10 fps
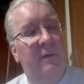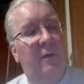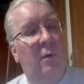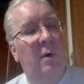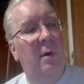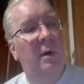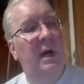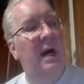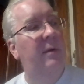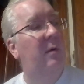for
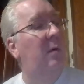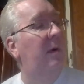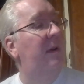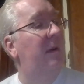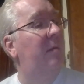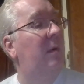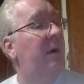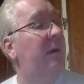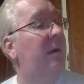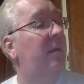how the horse has
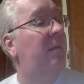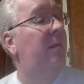run